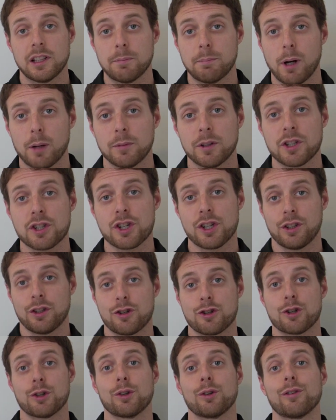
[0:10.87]
published in the
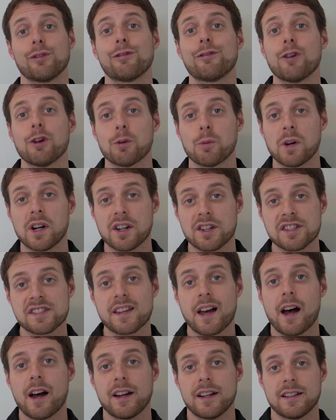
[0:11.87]
journal Footwear
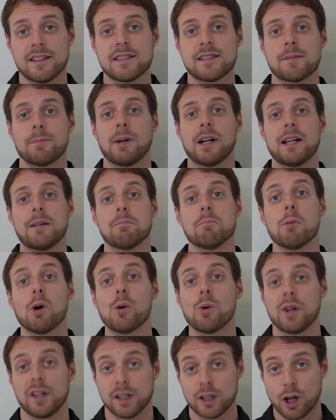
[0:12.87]
Science by Mo
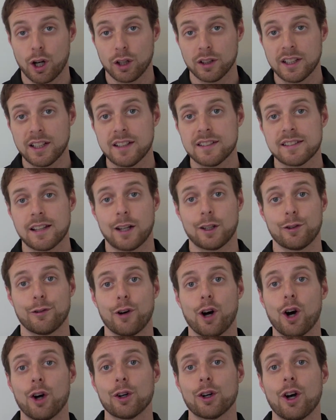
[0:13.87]
and colleagues out of
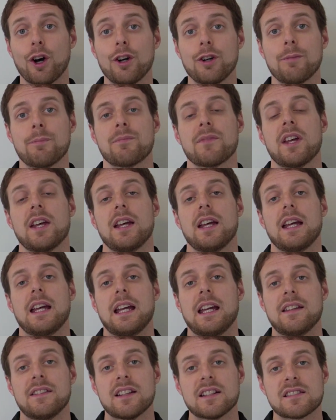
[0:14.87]
Hong Kong.
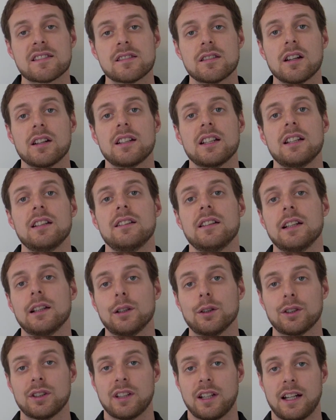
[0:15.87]
In that study, they
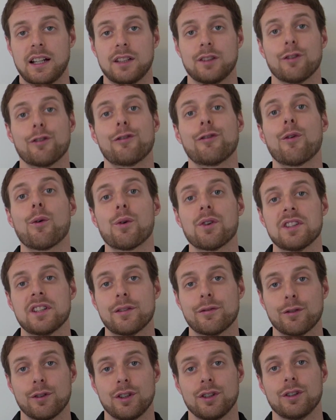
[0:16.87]
looked at 4
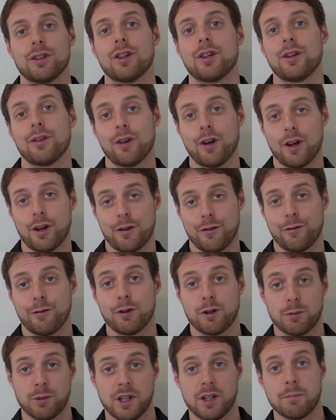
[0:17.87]
different
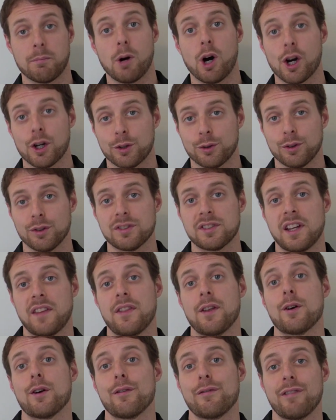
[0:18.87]
footwear models and
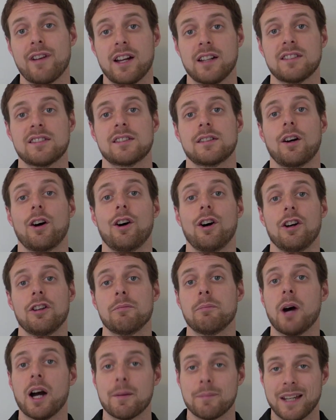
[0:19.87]
their effects on
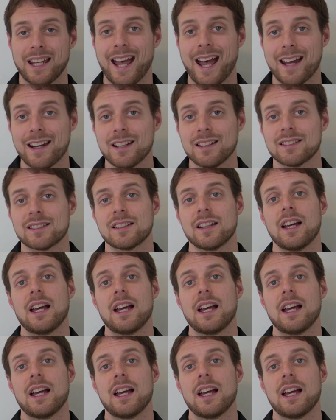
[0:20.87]
biomechanics